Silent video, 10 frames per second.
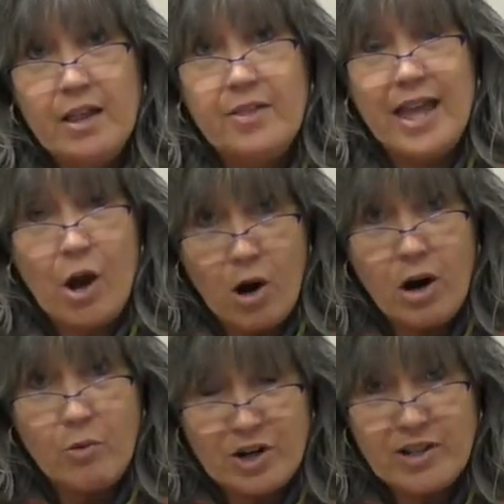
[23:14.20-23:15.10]
They
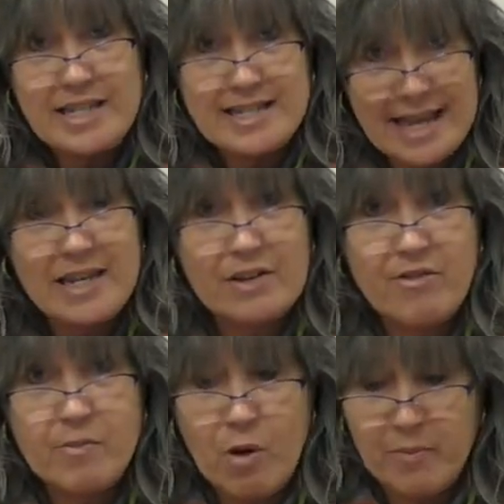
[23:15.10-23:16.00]
are originally descended
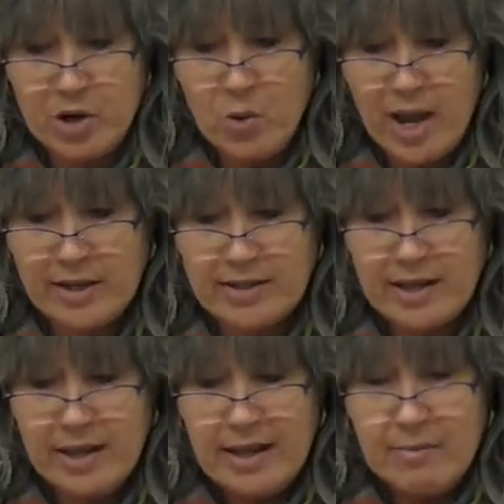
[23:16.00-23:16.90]
from the Wampanoags,
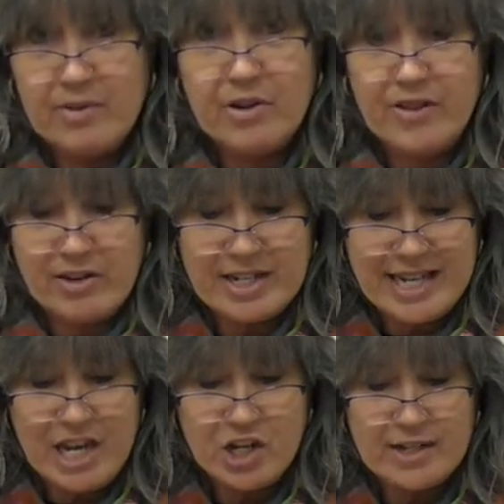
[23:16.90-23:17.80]
but they're there to
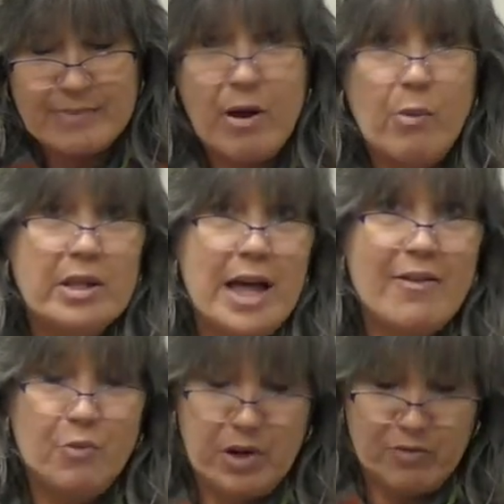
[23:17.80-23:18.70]
teach us about what
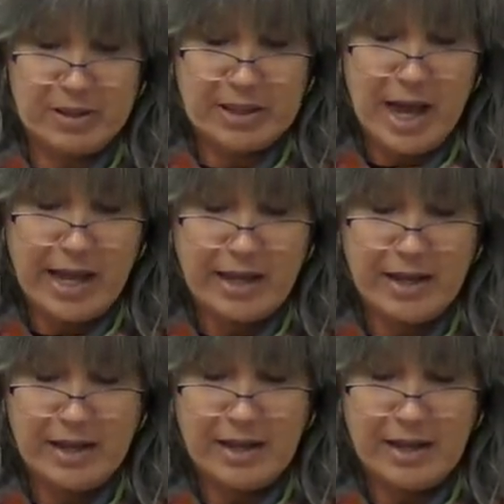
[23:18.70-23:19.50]
life would have been like.